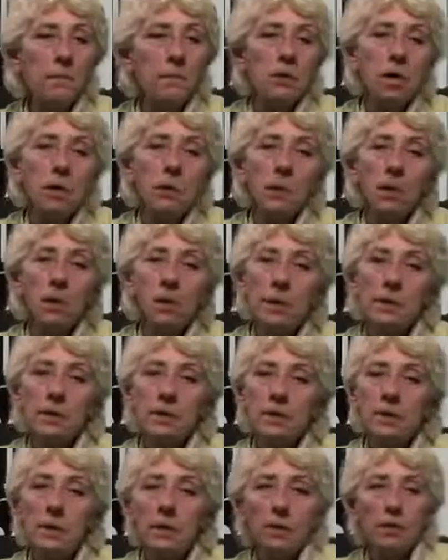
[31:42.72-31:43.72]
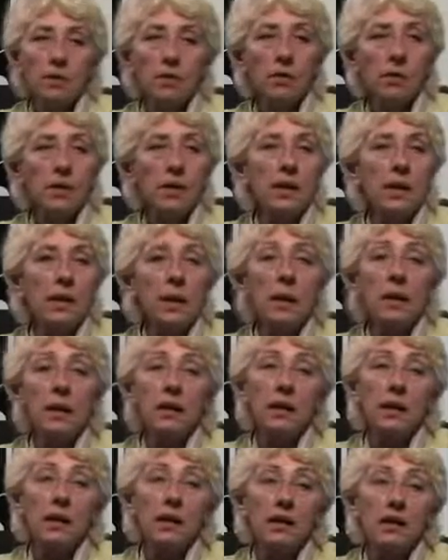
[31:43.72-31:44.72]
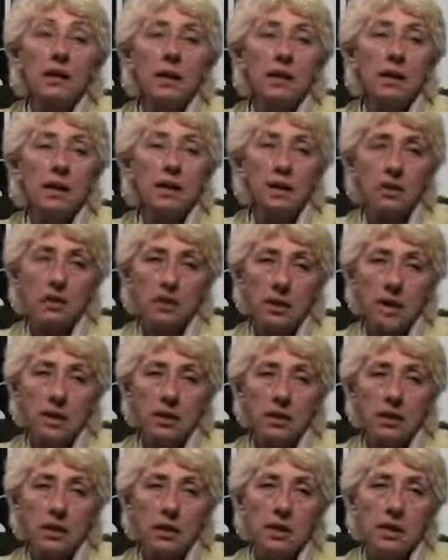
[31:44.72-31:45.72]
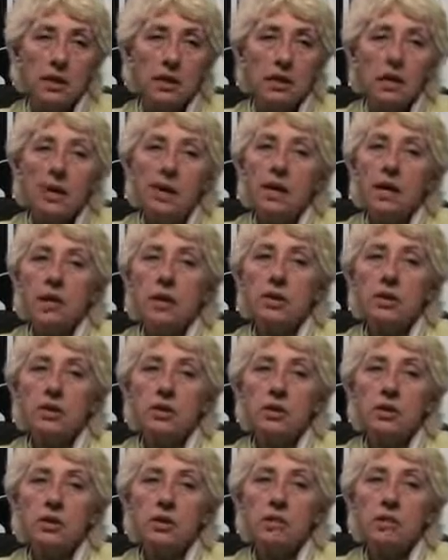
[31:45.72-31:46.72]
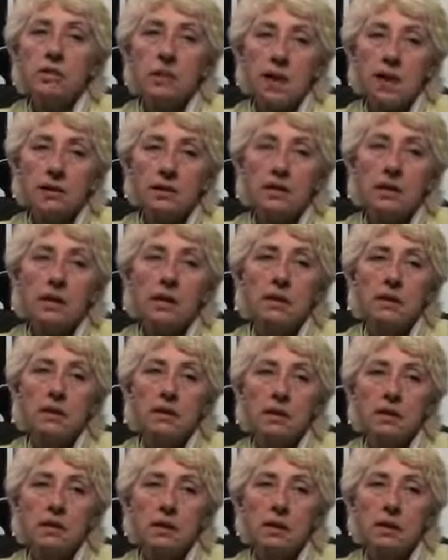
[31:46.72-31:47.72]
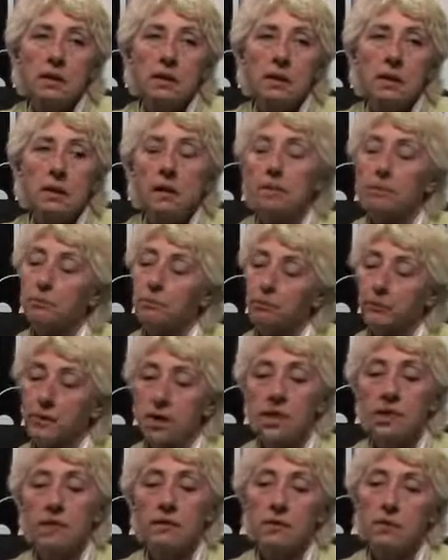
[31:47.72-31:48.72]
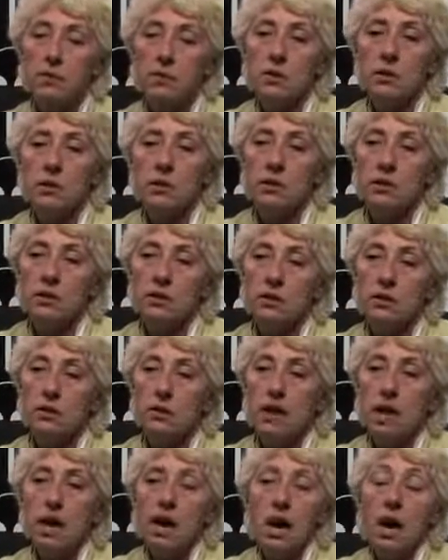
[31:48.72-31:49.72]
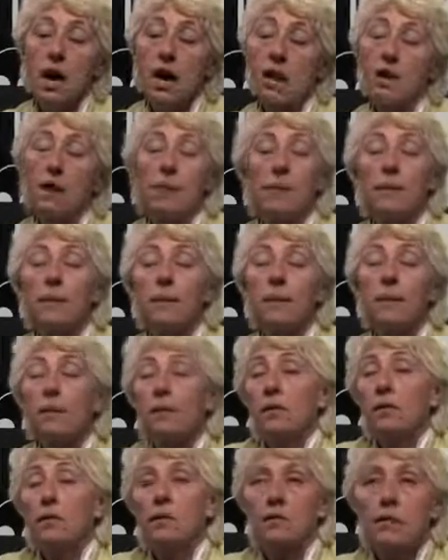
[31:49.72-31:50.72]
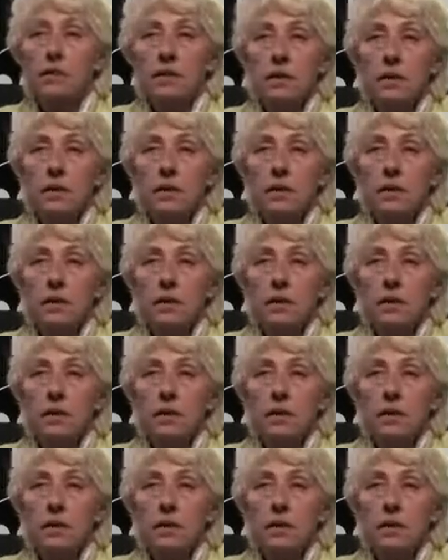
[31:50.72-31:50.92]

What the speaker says: was going on, particularly in Canada, that had attracted the attention of NASA and the CIA. End of communication. I don't know what it means,